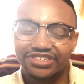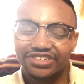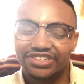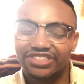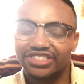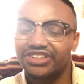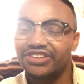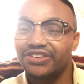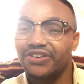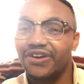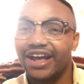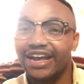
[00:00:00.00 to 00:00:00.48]

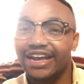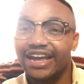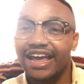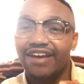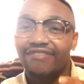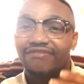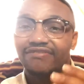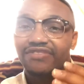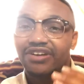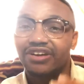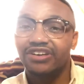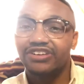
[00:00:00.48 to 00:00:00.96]
So I
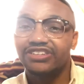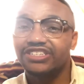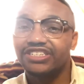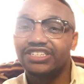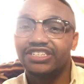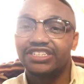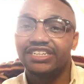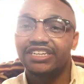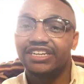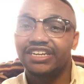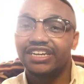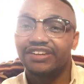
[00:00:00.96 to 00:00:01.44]
got
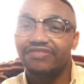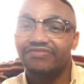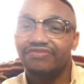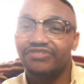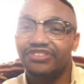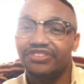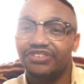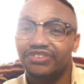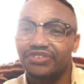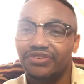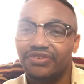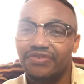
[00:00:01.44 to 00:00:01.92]
verses to give
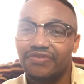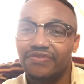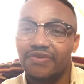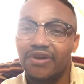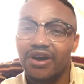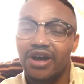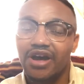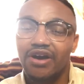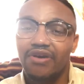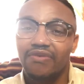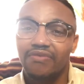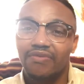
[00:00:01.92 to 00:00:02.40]
to you
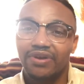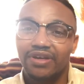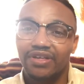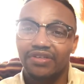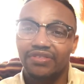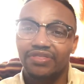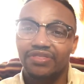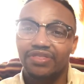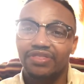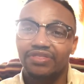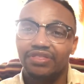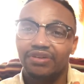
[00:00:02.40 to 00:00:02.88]

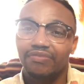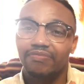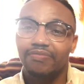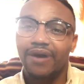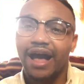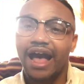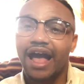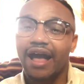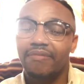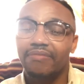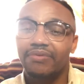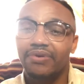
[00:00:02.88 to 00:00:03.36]
with the
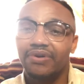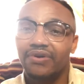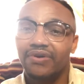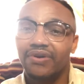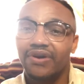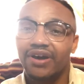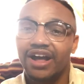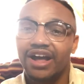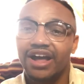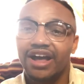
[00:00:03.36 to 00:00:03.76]
Bible,